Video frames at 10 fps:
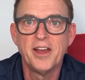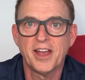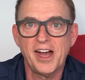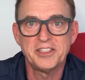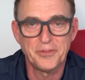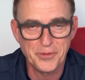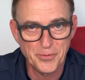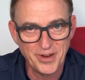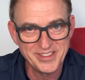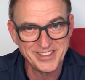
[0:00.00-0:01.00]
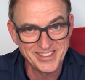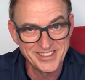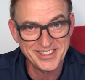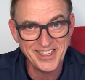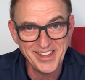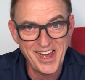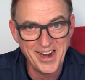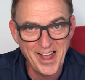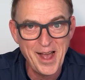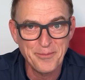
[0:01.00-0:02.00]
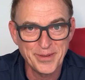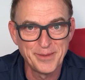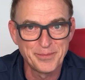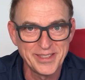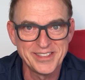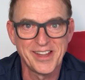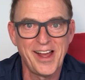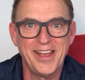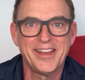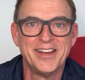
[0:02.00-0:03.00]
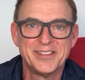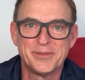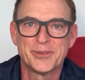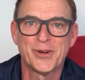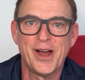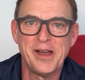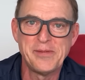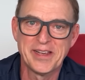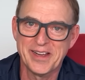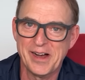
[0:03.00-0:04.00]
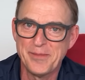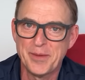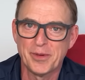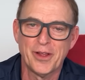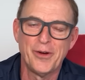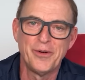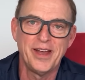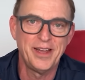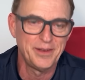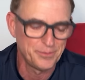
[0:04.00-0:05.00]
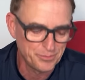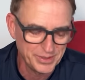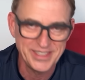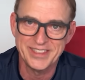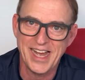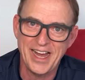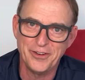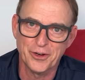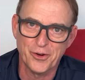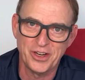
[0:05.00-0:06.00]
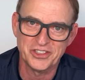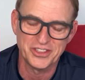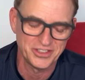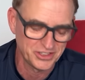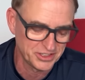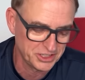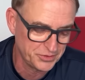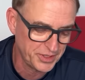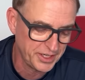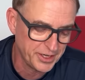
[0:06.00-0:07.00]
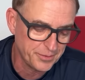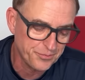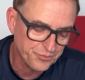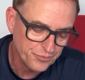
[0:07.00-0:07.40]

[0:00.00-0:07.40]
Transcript: Guys, if you want to see that happen, please like, subscribe, and comment below, and please add your questions to this video.